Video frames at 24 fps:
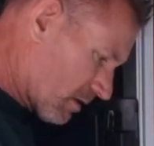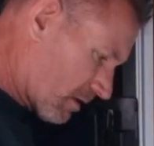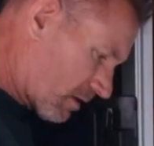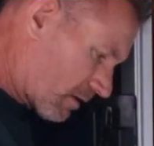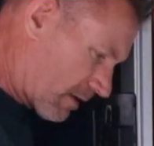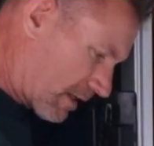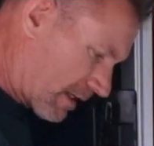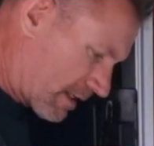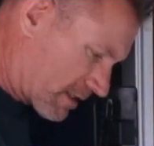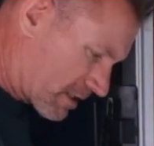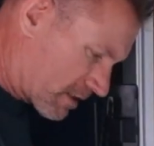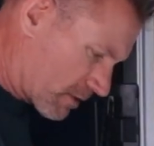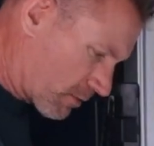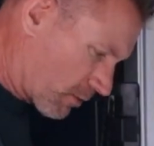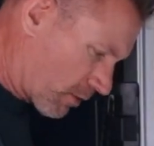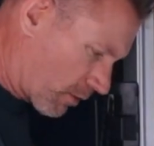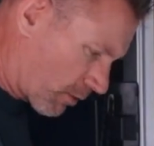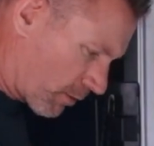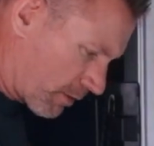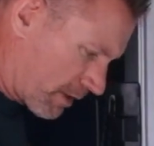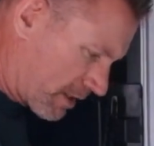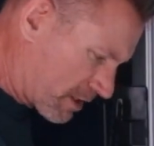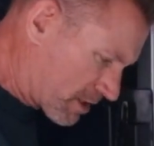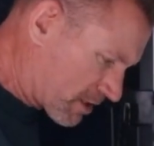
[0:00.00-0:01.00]
Alright, so
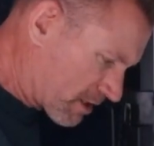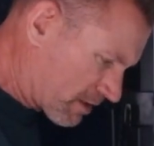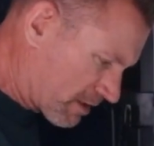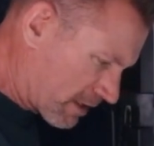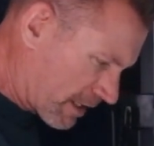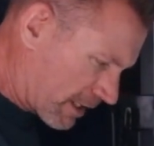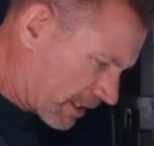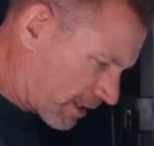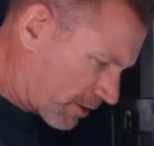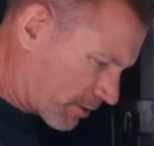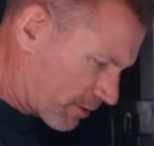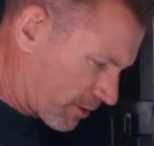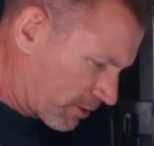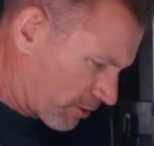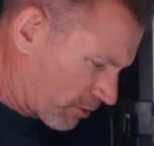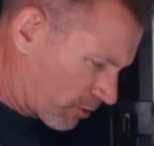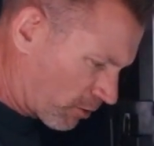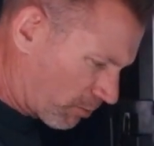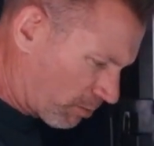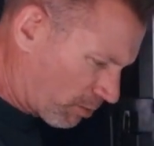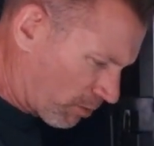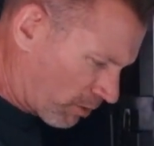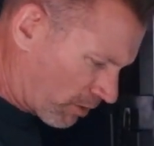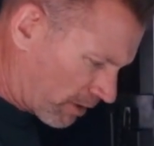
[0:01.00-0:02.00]
we're reaching that
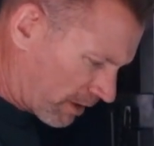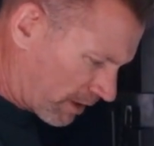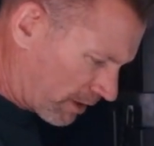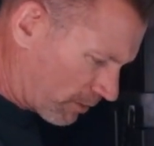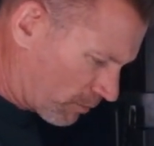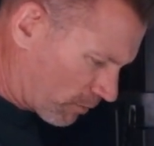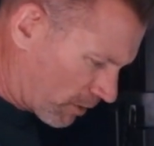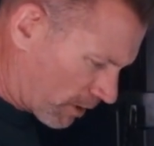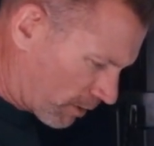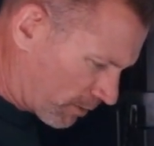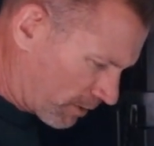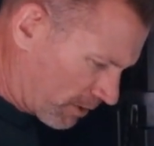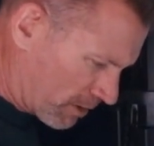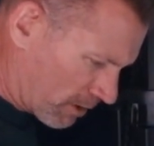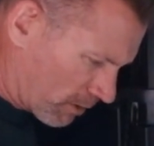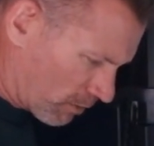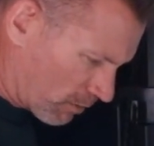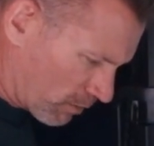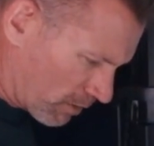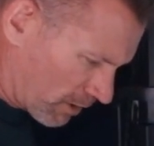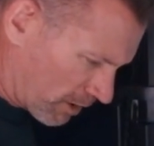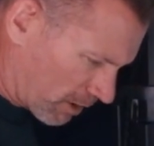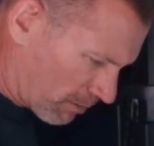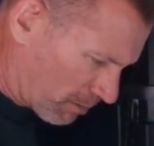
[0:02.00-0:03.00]
critical point where we
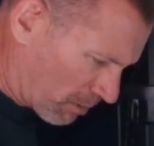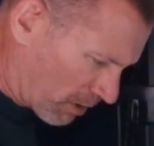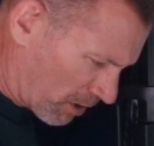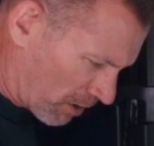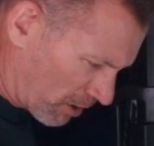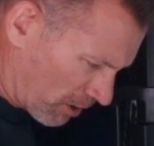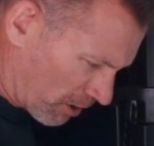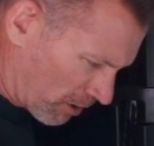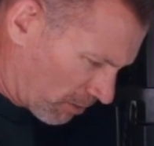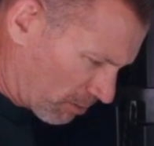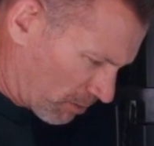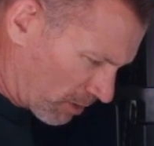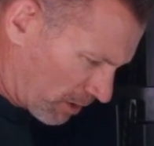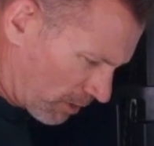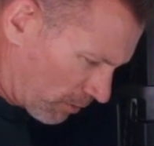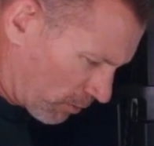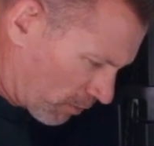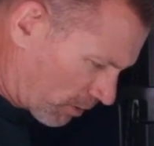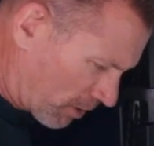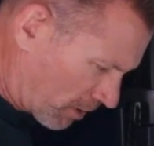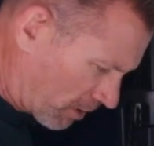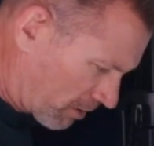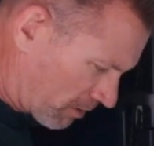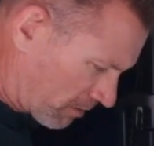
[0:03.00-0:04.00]
don't want to burn, but
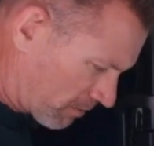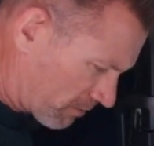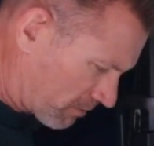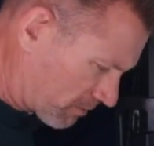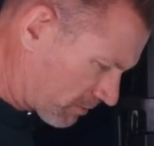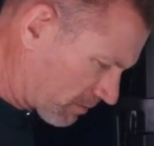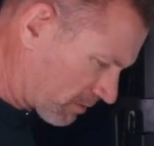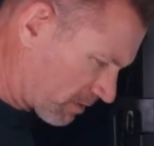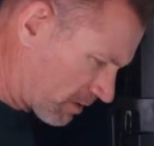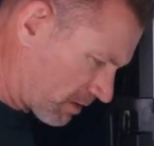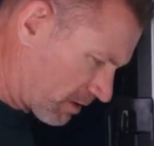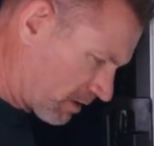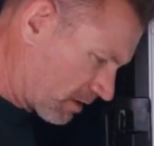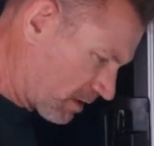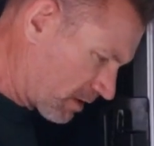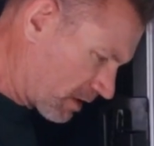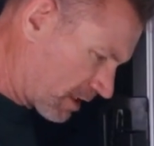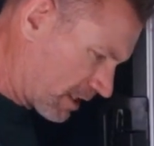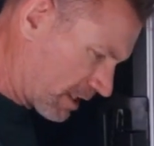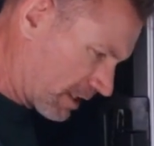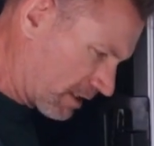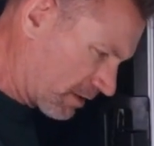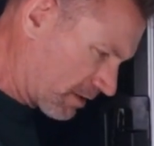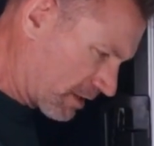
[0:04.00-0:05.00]
we're
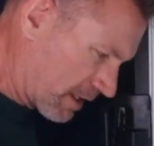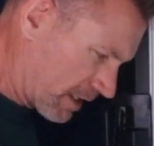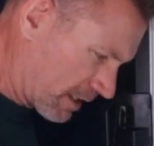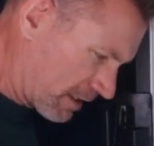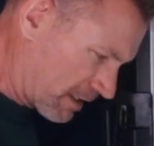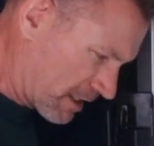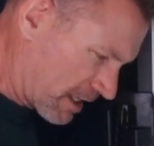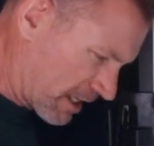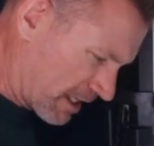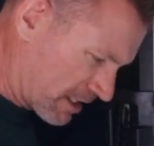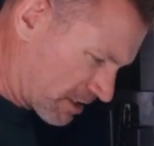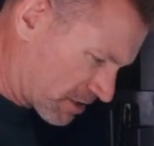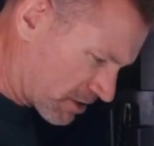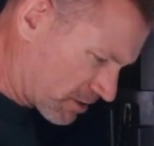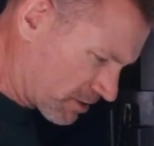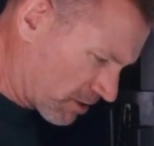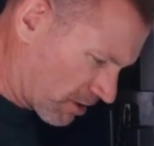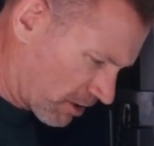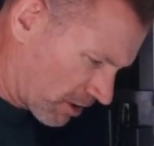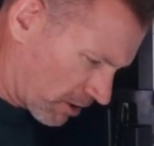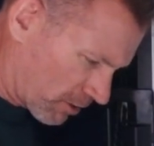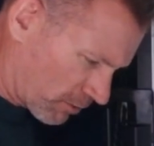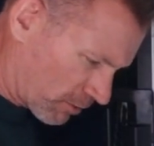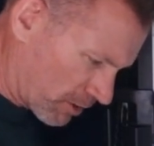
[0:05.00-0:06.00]
getting that nice
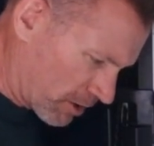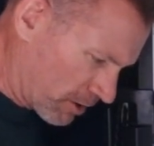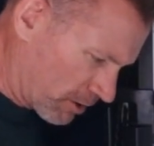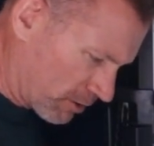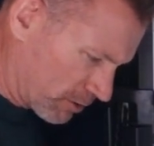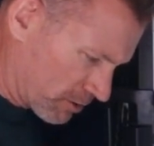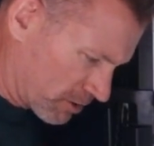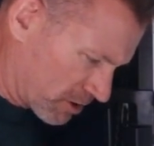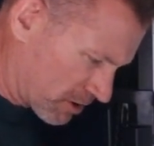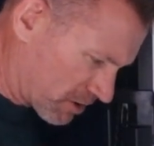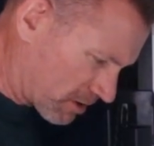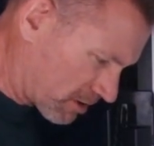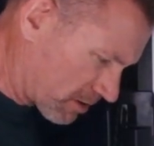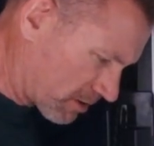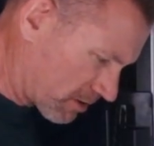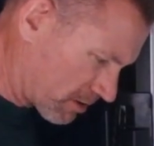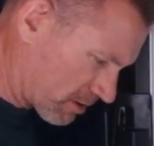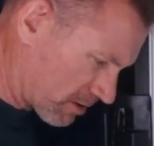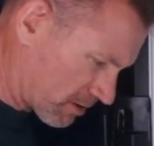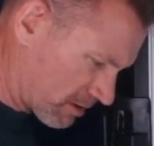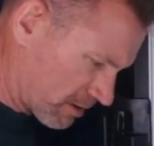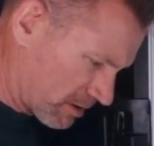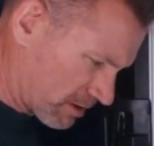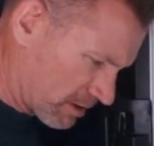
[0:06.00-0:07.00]
dark roast.
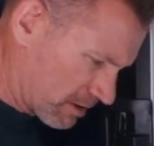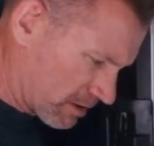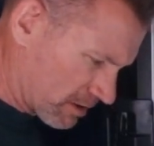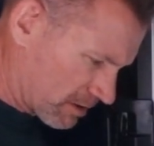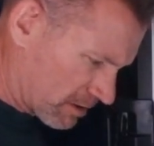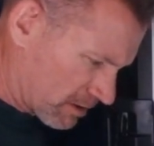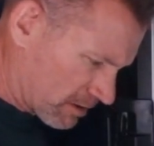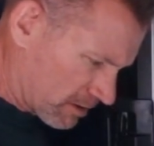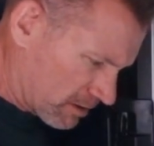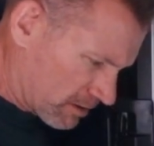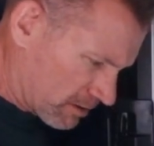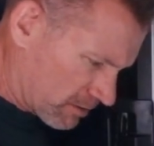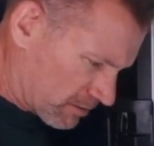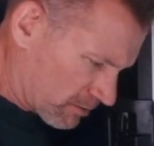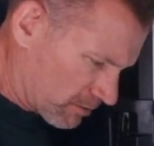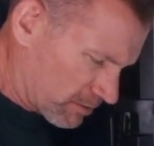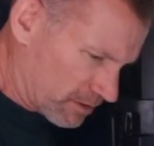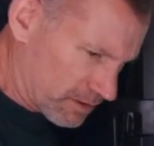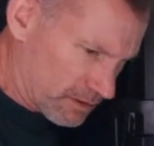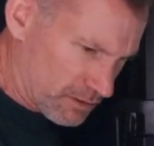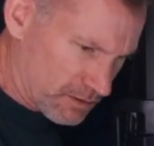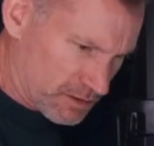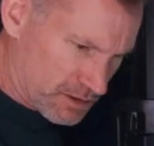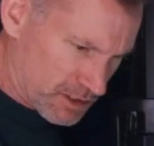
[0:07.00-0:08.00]

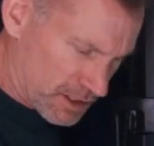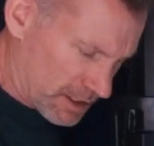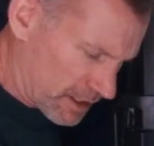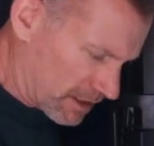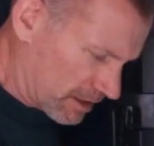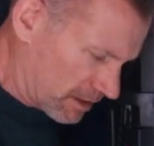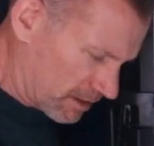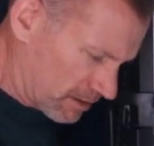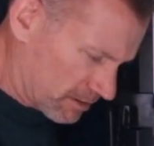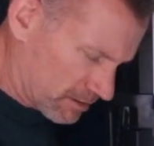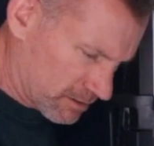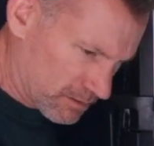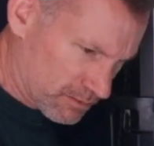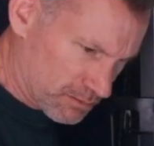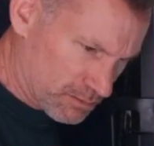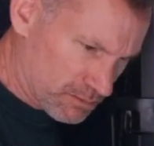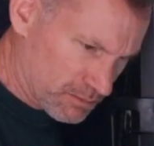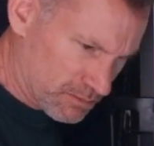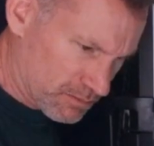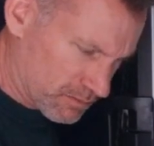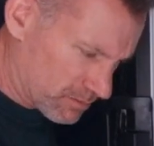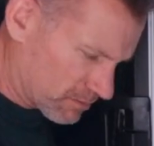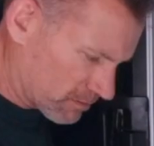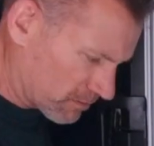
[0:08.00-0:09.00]
We're at
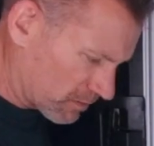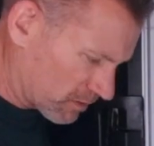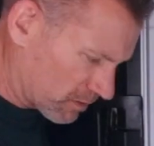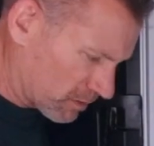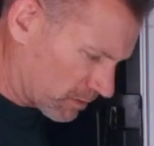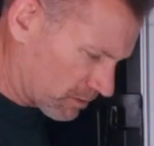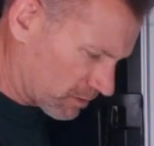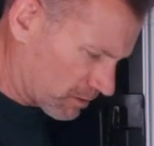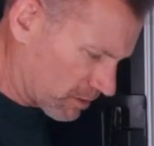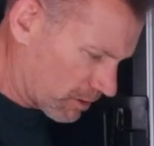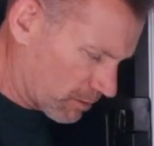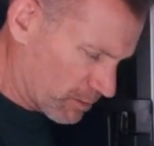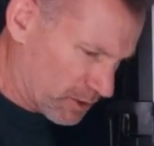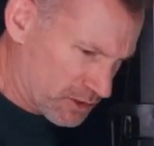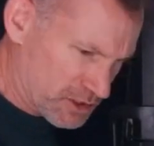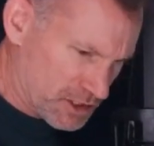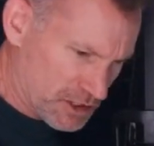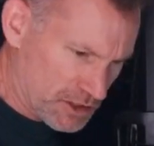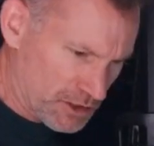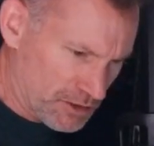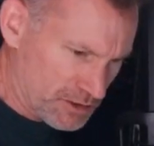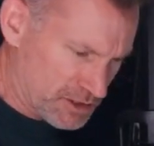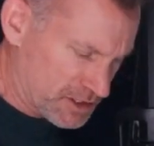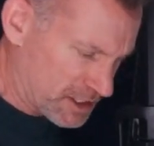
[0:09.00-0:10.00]
almost
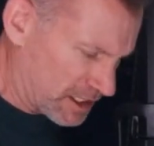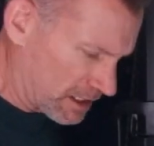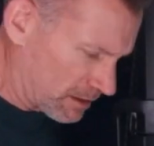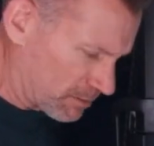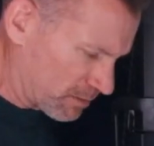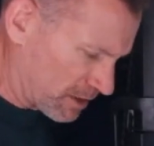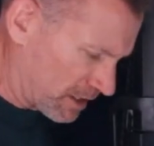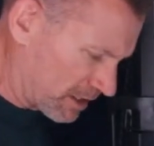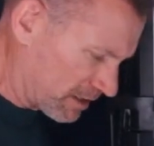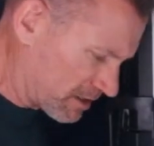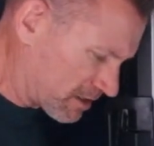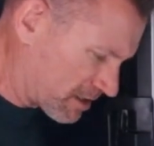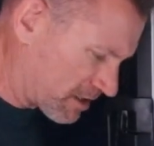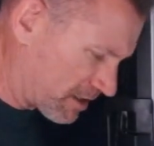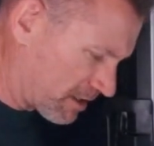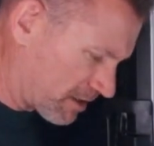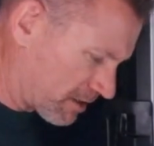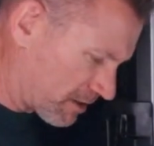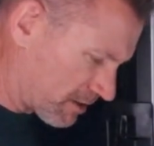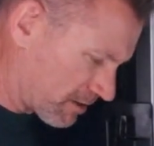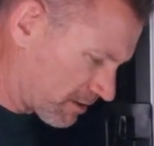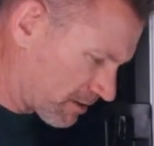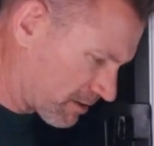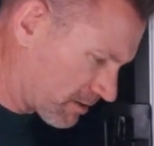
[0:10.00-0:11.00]
13 minutes
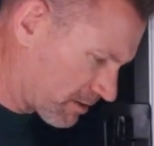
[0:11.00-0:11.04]
here.